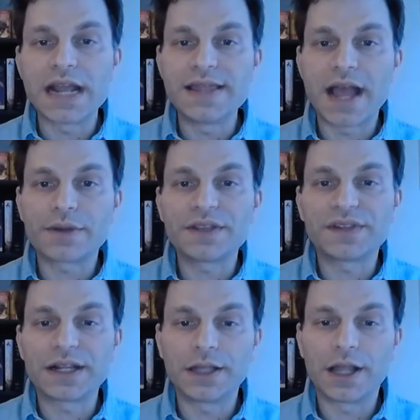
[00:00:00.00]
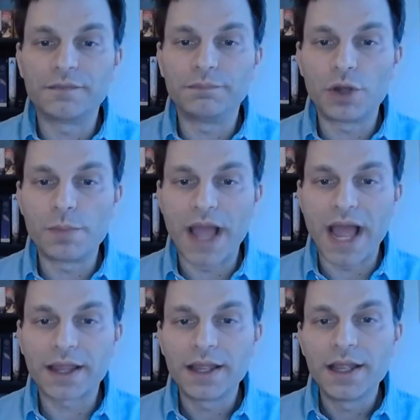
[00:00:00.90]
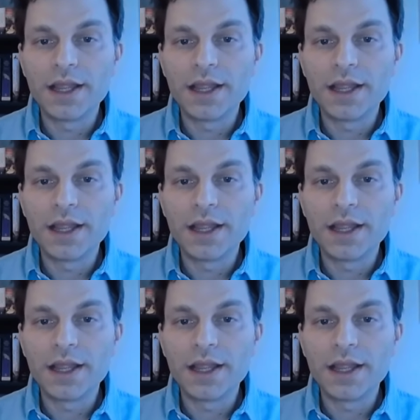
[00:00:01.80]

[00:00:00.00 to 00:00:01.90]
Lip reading: and now he's getting a lot of blowback.